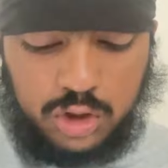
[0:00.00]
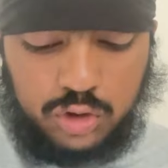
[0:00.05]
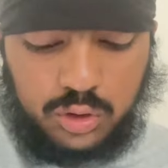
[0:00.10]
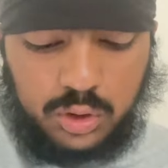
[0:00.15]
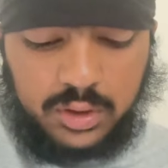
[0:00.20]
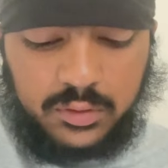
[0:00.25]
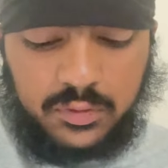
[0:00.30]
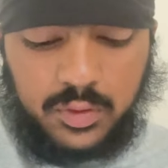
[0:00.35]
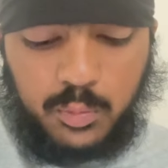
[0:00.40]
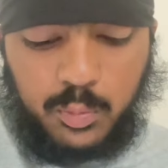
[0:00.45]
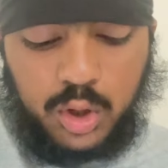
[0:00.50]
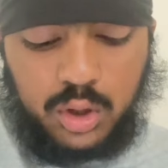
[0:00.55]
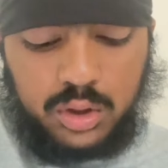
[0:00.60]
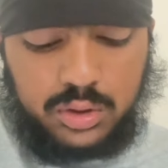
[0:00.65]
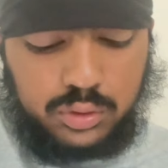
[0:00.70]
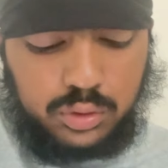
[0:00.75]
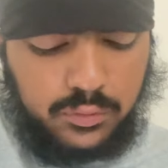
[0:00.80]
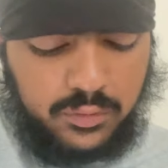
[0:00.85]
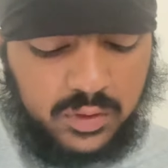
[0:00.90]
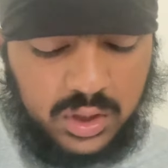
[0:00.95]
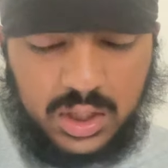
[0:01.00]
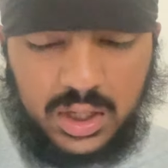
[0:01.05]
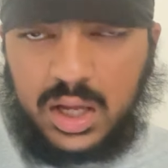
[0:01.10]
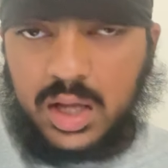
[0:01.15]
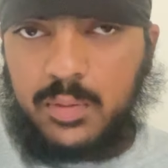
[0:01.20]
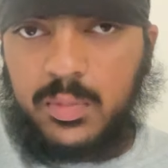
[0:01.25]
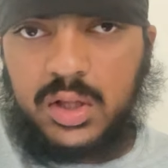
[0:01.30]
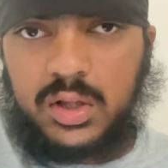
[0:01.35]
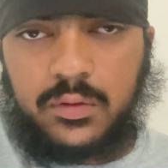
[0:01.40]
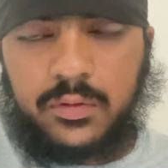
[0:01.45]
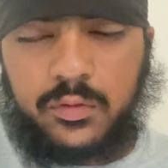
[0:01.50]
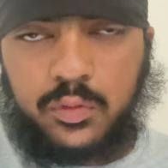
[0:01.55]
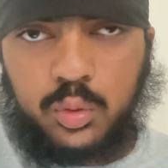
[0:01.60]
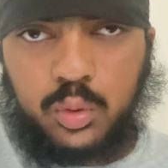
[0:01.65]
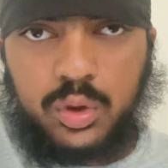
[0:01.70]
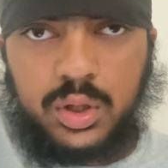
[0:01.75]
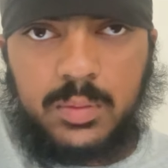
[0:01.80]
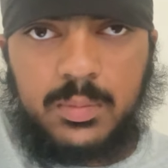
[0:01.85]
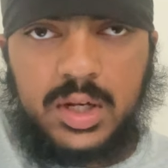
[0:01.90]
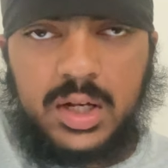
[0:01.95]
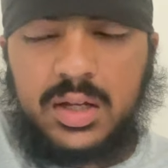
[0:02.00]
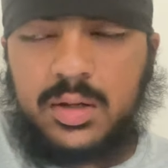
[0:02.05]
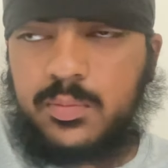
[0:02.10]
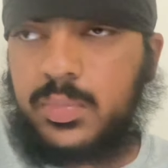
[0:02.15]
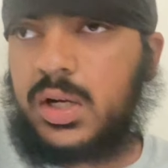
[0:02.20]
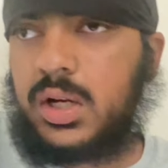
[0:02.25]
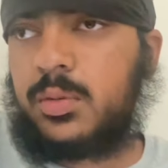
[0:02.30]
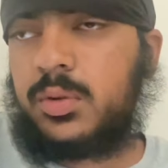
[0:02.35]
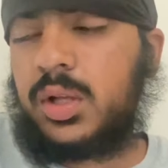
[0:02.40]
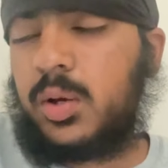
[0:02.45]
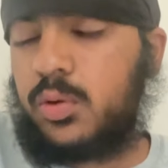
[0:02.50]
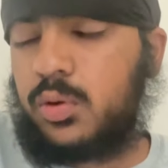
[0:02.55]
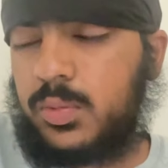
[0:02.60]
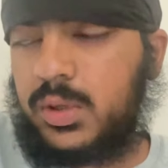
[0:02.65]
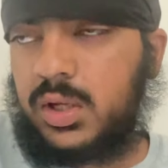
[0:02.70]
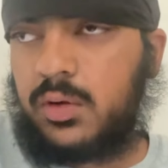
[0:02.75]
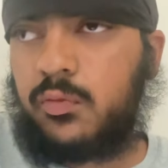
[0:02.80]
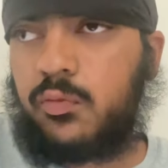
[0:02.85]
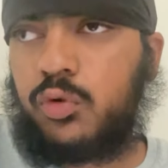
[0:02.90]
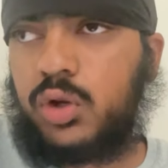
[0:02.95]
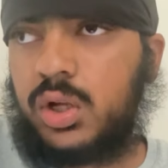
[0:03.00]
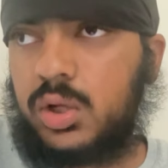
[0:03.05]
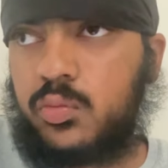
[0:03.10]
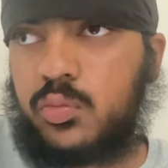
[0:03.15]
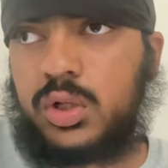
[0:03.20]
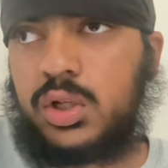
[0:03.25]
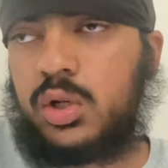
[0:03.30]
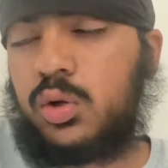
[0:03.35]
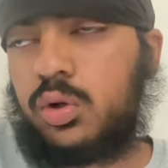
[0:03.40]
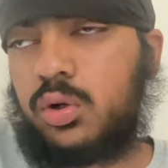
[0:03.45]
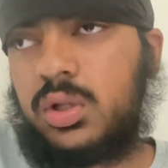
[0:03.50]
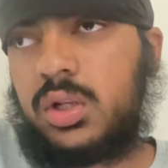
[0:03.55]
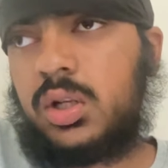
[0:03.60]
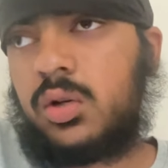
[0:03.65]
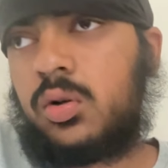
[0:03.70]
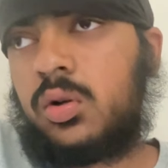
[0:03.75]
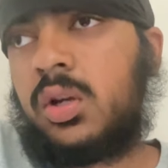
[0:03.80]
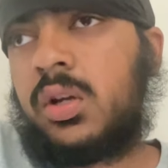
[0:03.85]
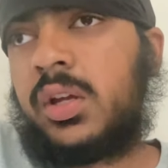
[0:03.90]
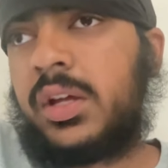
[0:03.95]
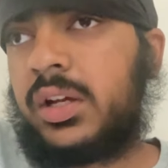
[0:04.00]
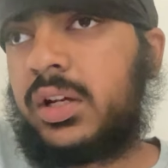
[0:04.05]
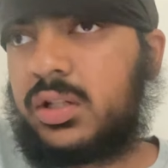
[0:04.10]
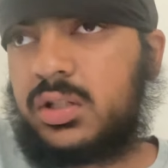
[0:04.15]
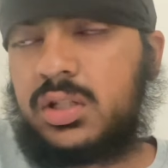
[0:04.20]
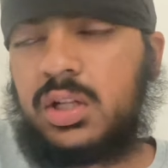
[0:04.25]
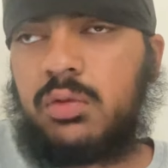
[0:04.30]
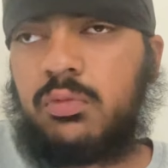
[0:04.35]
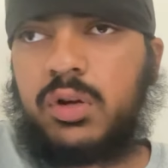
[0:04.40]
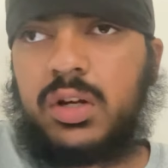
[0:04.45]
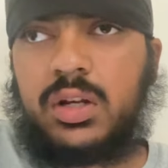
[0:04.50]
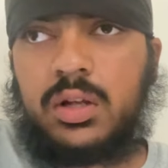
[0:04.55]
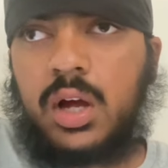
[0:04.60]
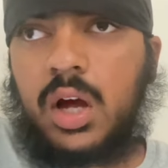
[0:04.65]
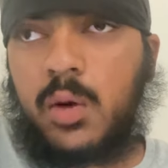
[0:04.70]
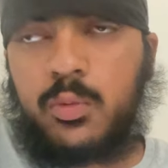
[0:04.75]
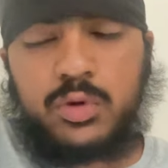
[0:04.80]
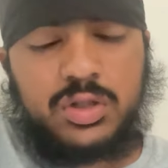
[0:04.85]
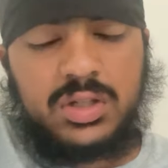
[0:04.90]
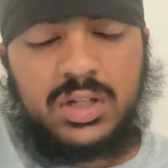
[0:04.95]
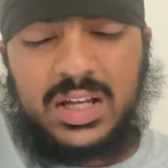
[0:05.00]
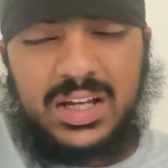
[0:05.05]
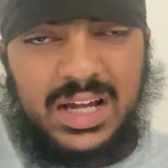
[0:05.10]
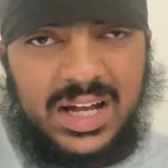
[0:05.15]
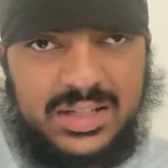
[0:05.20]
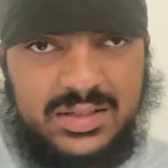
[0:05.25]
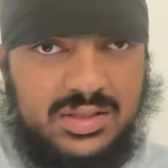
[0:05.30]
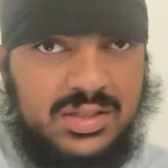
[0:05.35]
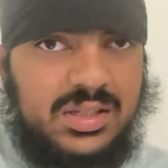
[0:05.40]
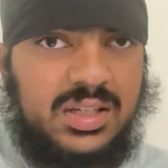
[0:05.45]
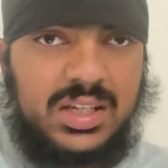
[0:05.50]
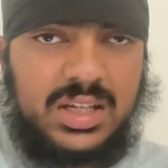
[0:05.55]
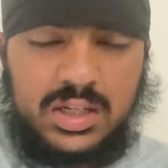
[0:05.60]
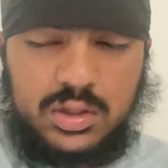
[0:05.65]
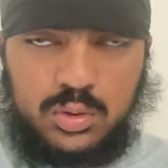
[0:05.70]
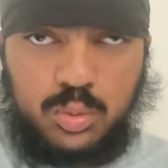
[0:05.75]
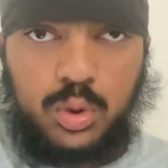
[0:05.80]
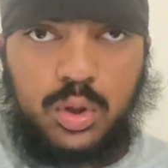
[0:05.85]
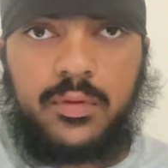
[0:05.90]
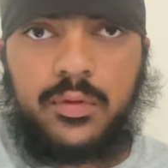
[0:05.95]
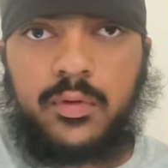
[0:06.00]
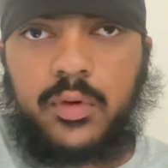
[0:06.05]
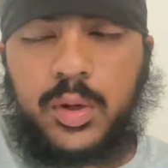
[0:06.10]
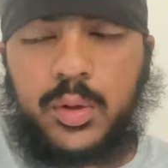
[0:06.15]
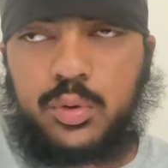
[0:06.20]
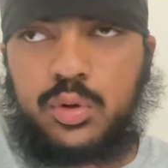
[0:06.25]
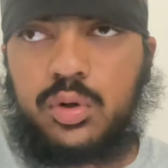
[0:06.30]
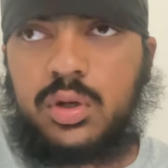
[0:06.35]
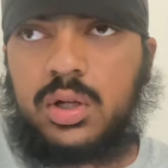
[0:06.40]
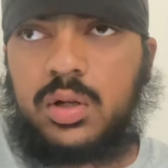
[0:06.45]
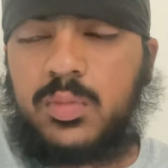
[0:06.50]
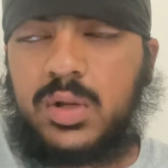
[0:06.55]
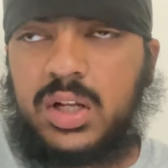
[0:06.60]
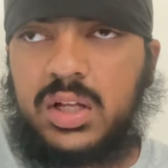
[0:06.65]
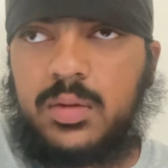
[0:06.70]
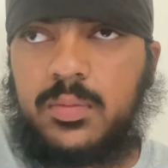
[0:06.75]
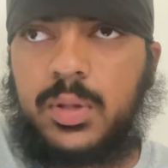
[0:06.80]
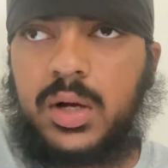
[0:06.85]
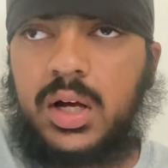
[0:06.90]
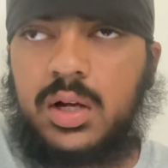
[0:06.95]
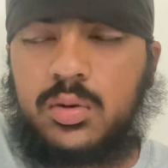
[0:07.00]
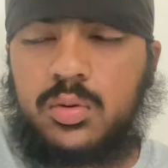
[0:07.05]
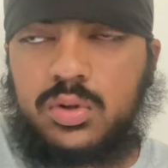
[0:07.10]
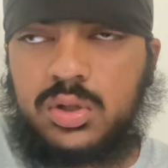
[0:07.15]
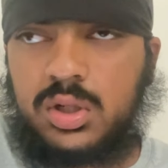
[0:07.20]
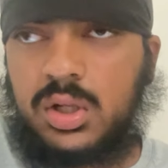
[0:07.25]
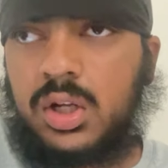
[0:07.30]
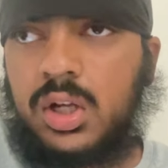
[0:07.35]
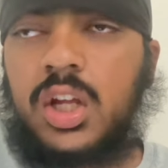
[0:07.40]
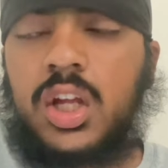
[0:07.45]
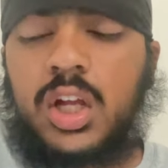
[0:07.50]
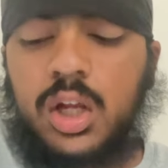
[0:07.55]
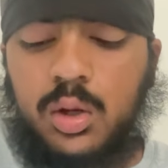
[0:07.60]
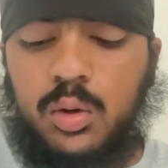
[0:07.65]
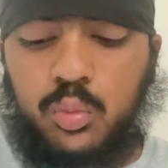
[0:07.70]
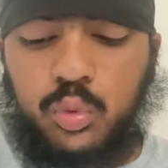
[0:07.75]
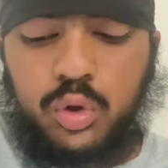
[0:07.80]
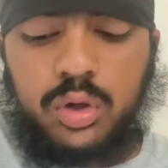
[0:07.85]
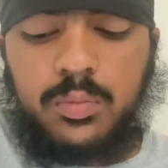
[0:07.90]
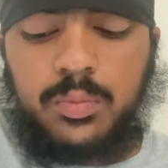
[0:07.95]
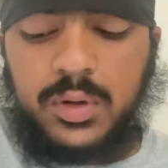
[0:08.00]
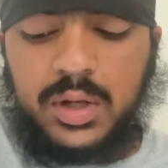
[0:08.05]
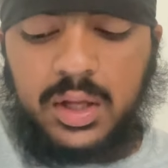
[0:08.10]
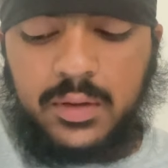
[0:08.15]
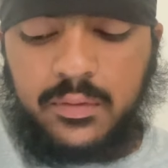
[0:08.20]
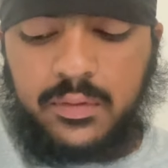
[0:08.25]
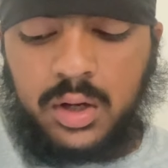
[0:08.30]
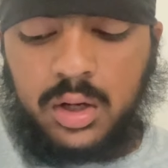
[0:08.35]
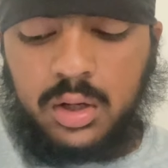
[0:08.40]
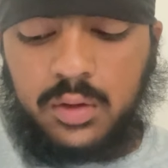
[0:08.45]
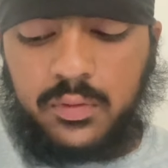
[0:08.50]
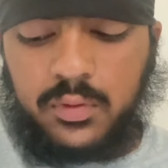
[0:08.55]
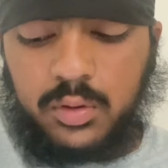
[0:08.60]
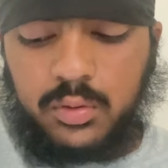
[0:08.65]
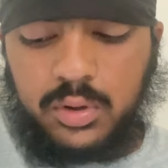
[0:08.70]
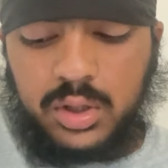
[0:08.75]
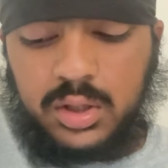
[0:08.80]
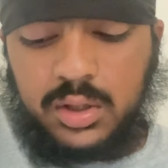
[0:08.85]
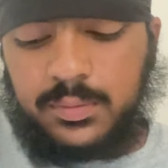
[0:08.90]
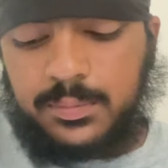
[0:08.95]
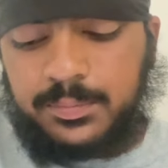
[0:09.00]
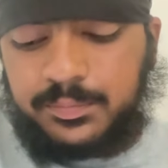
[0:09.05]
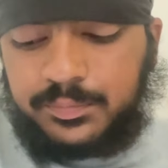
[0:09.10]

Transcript: Transfermarkt. So if you can get him into 40 million pounds, that would be a really, really good deal. Considering I would say Antony is worth around 30 million pounds, it would be a very, very,